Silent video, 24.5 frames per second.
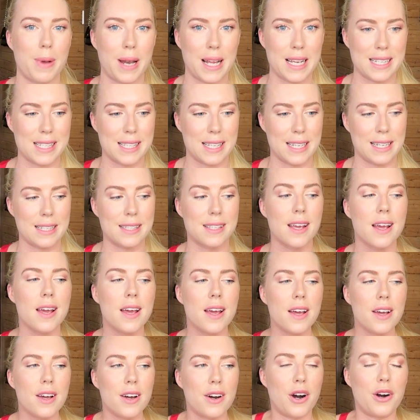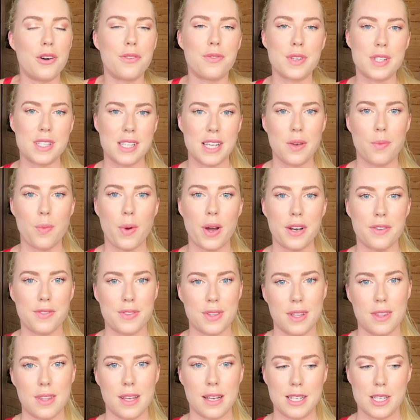places. Obviously, one of
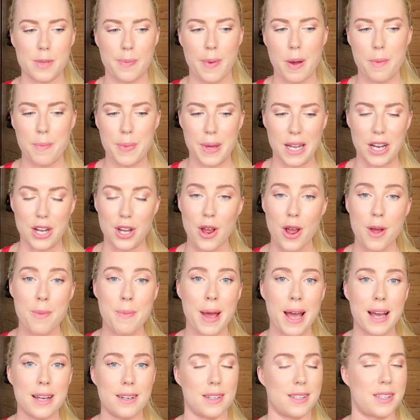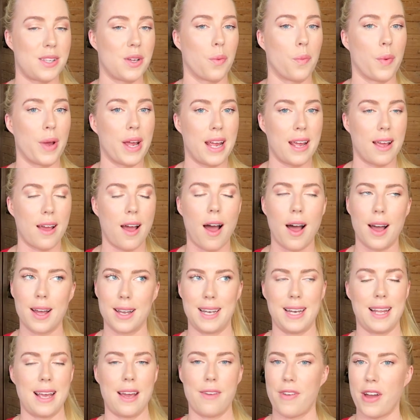the things about being a nomad is that we
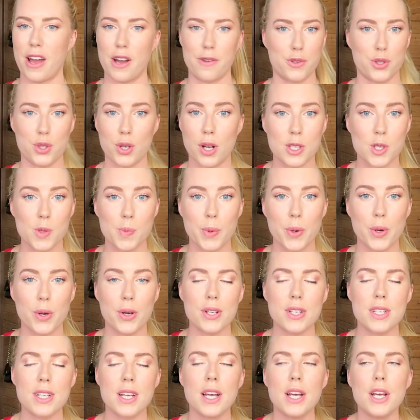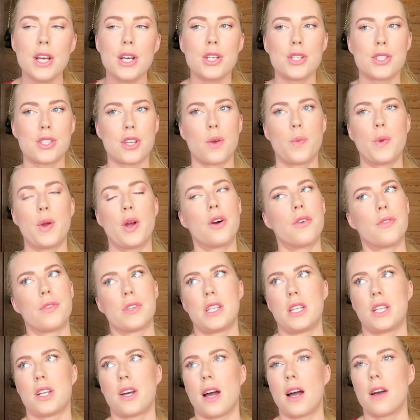hardly ever have transport. So we
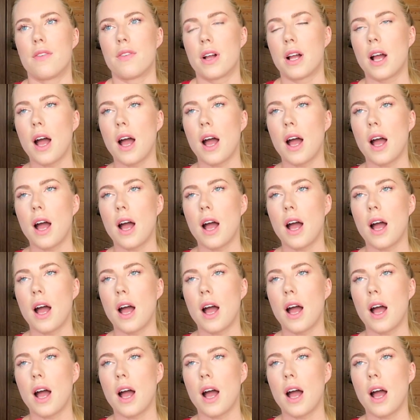obviously don't have a